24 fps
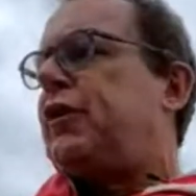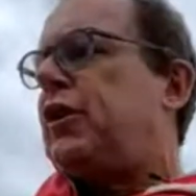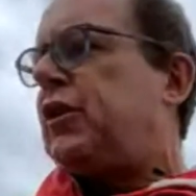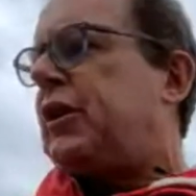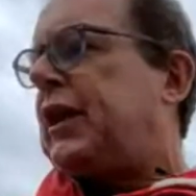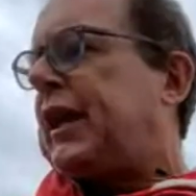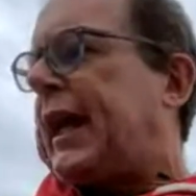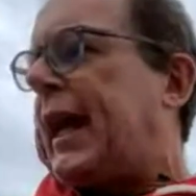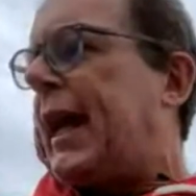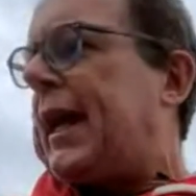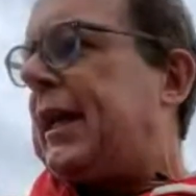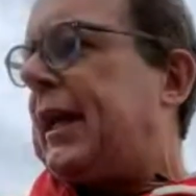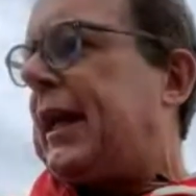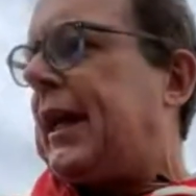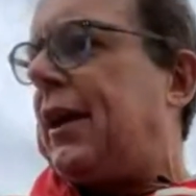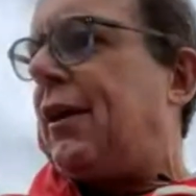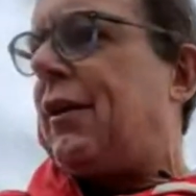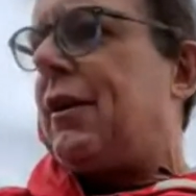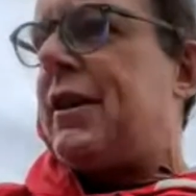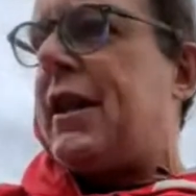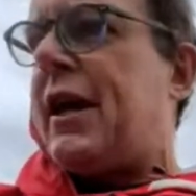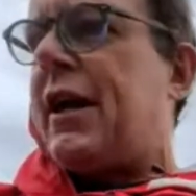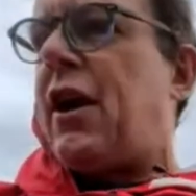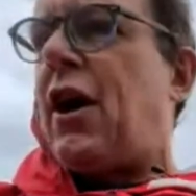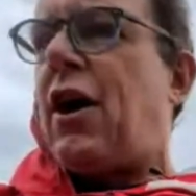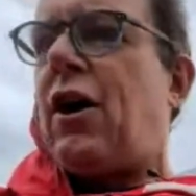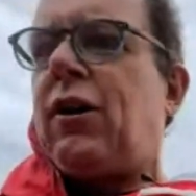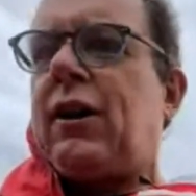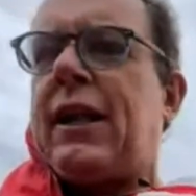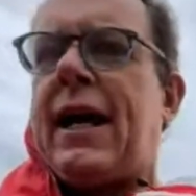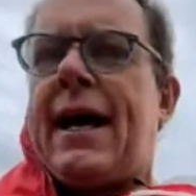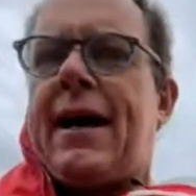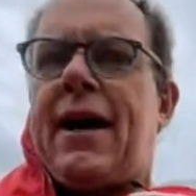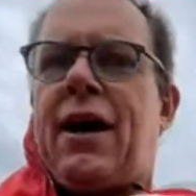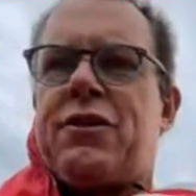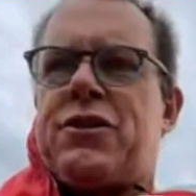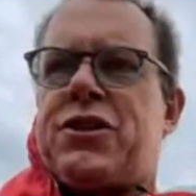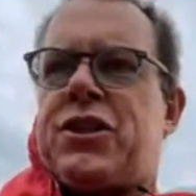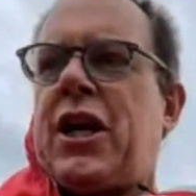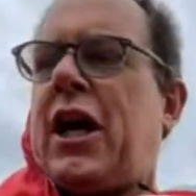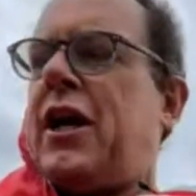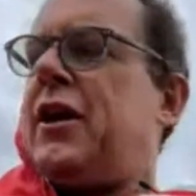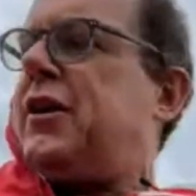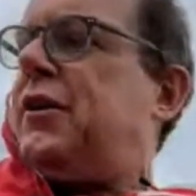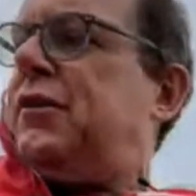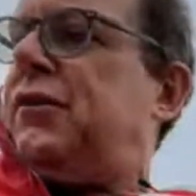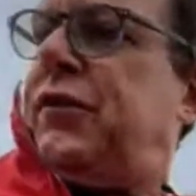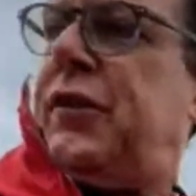of you to get here, and then I'll
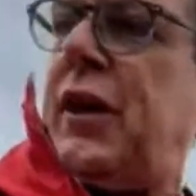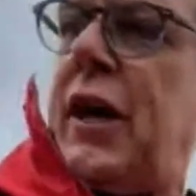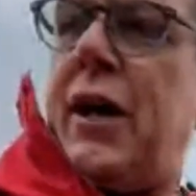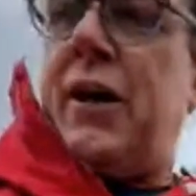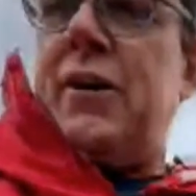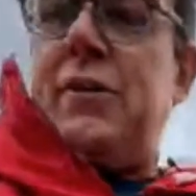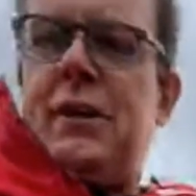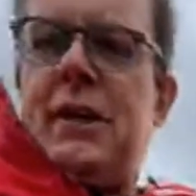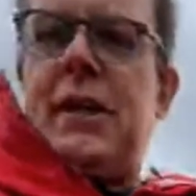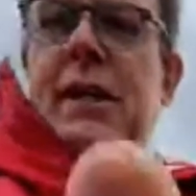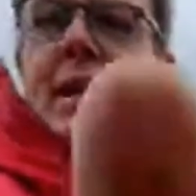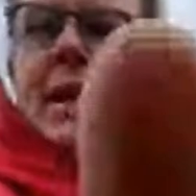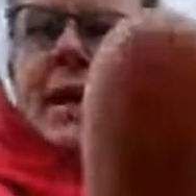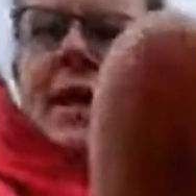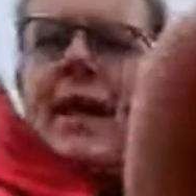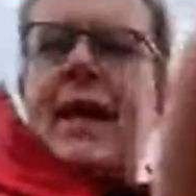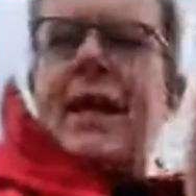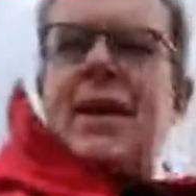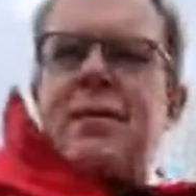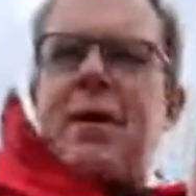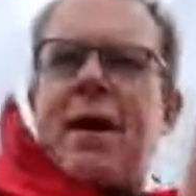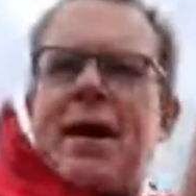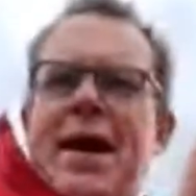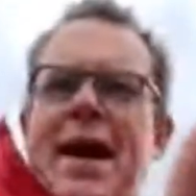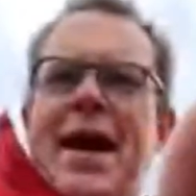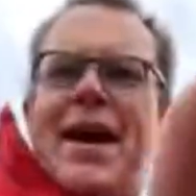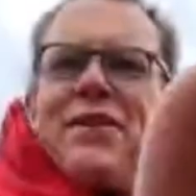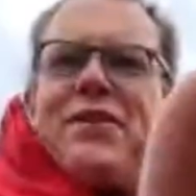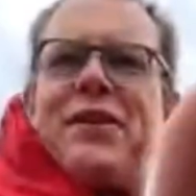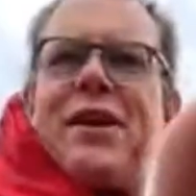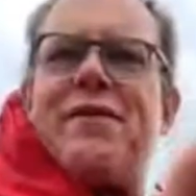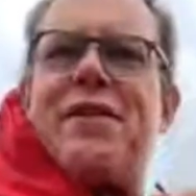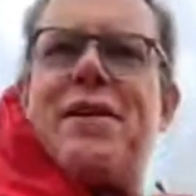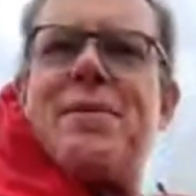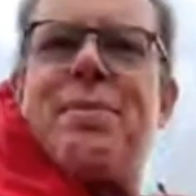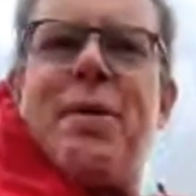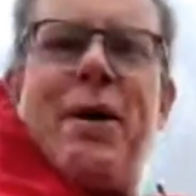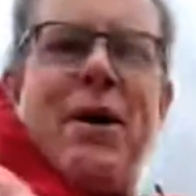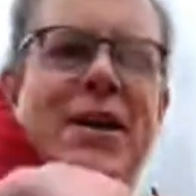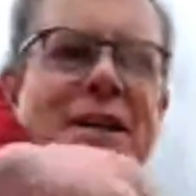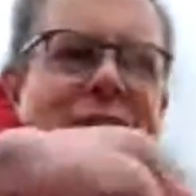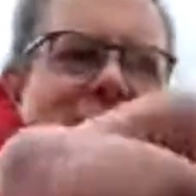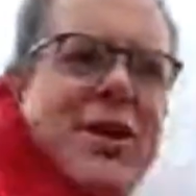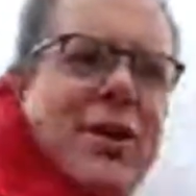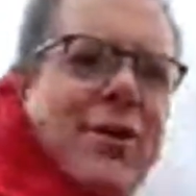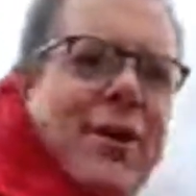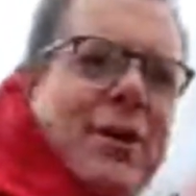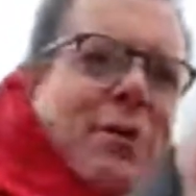show you. So anyway, how's
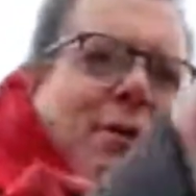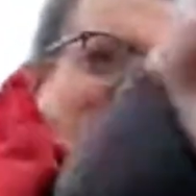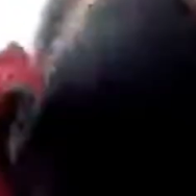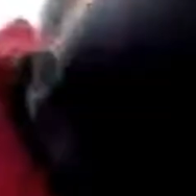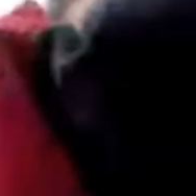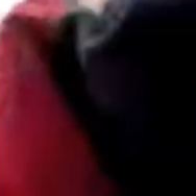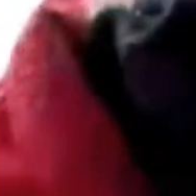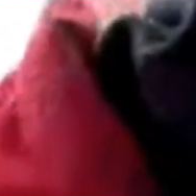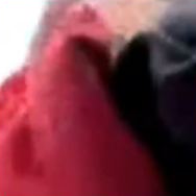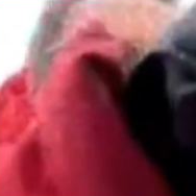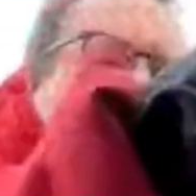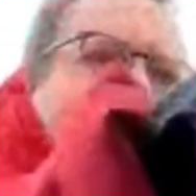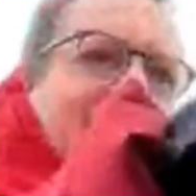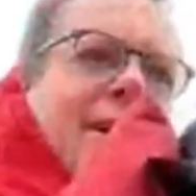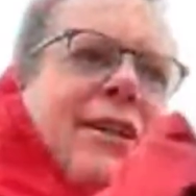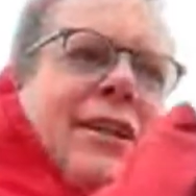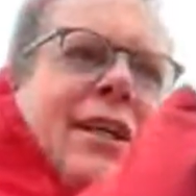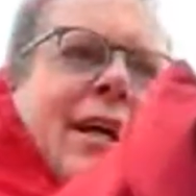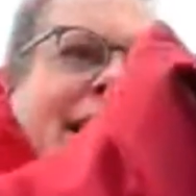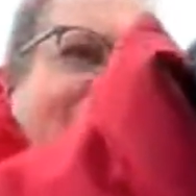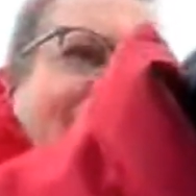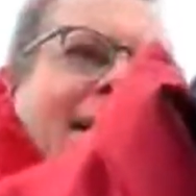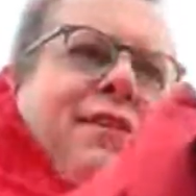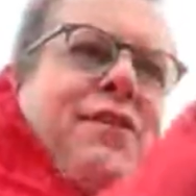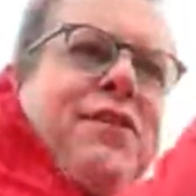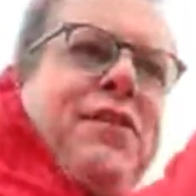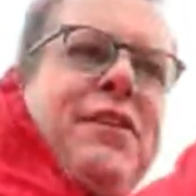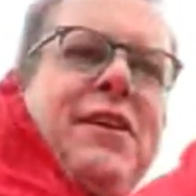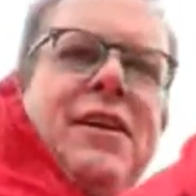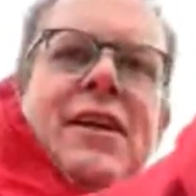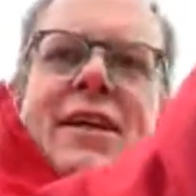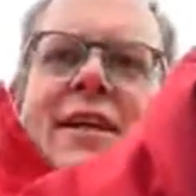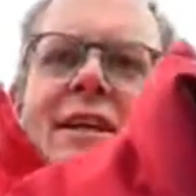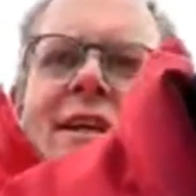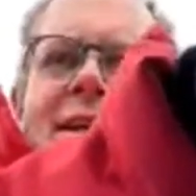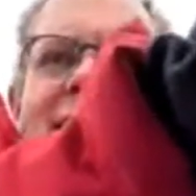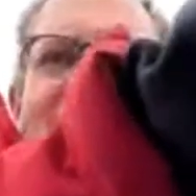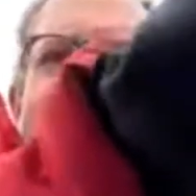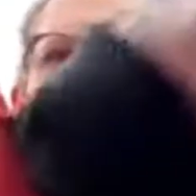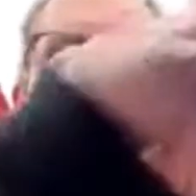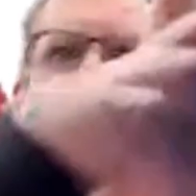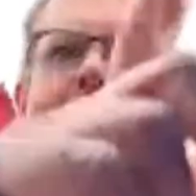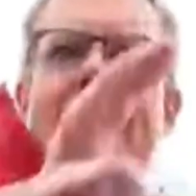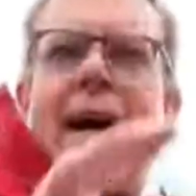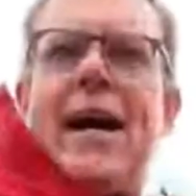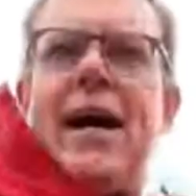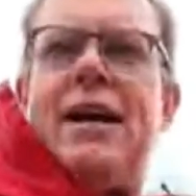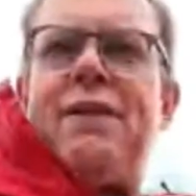everybody doing? What's going on, guys?
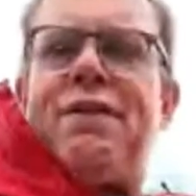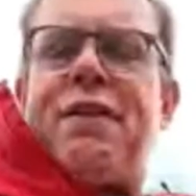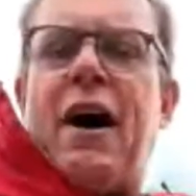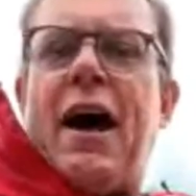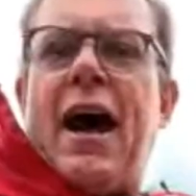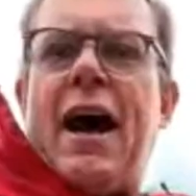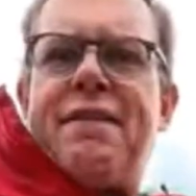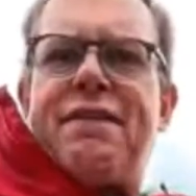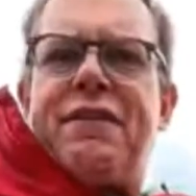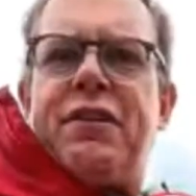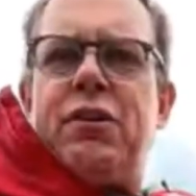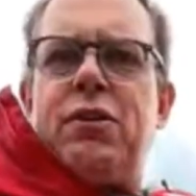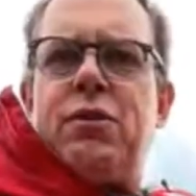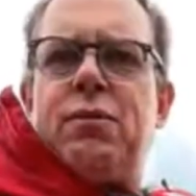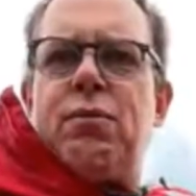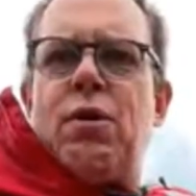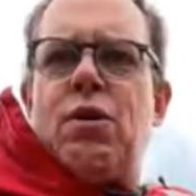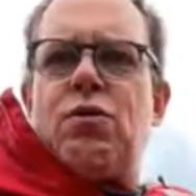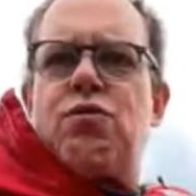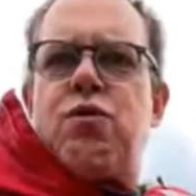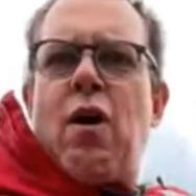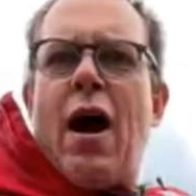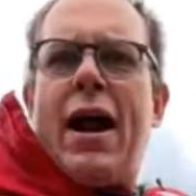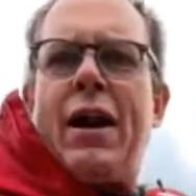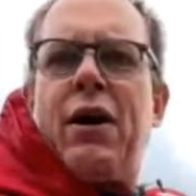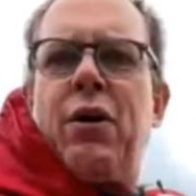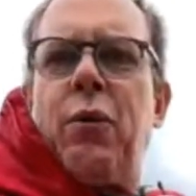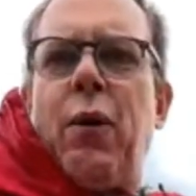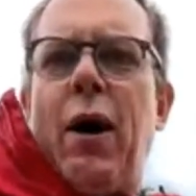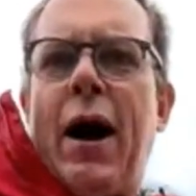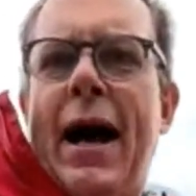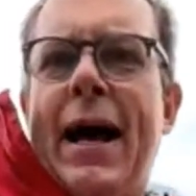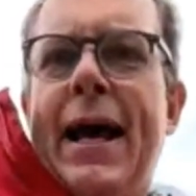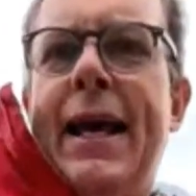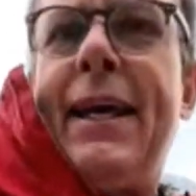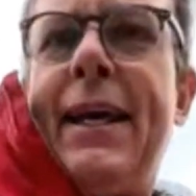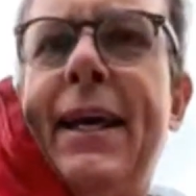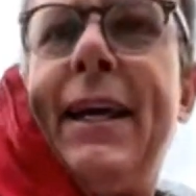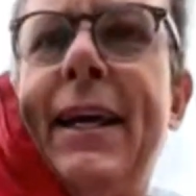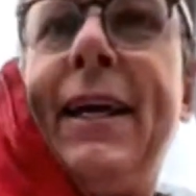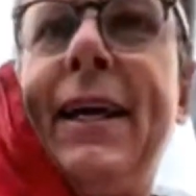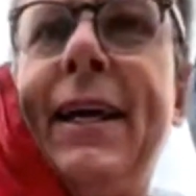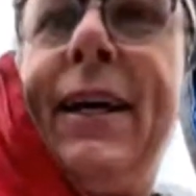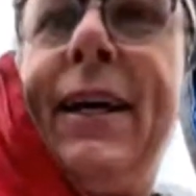If I have to run away,